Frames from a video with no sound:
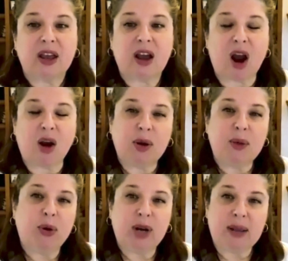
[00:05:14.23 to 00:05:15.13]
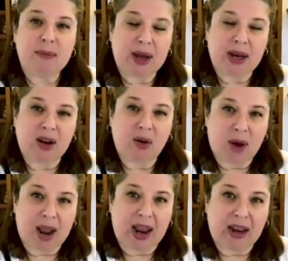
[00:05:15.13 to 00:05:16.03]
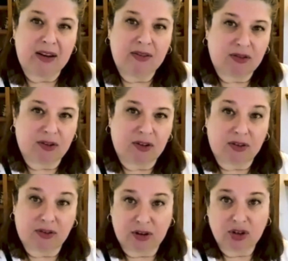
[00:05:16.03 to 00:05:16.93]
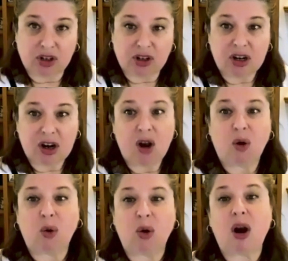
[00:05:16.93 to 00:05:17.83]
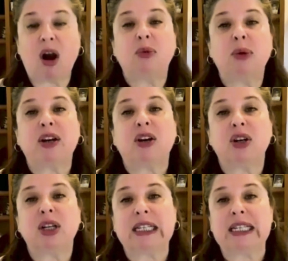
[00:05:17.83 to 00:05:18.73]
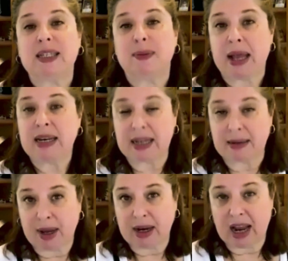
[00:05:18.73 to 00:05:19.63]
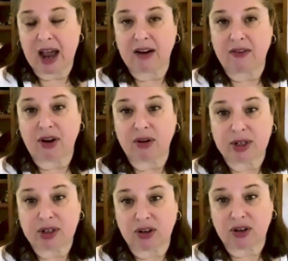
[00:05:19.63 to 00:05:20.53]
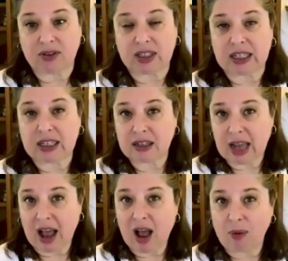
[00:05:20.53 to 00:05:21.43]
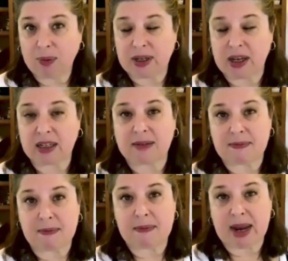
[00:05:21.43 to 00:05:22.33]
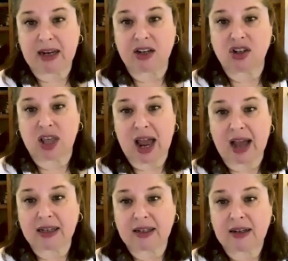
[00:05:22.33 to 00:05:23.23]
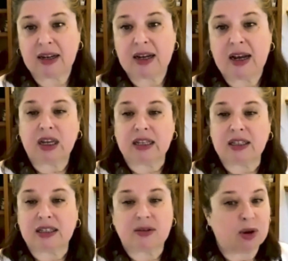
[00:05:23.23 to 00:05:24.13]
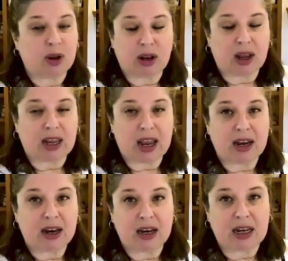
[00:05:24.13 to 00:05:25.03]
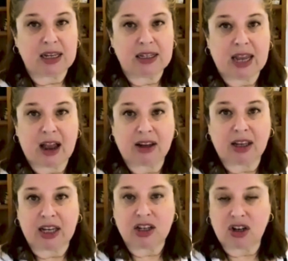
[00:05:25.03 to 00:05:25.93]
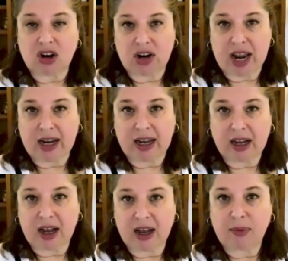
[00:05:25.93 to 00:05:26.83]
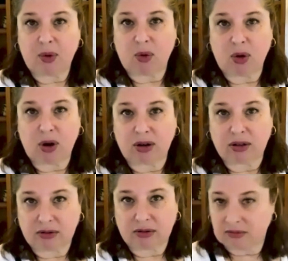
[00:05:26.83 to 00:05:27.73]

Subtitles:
Are we putting money away for the future, or are we currently spending money out of our reserves? Helps us manage that. It's, again, an easy calculation, our net income or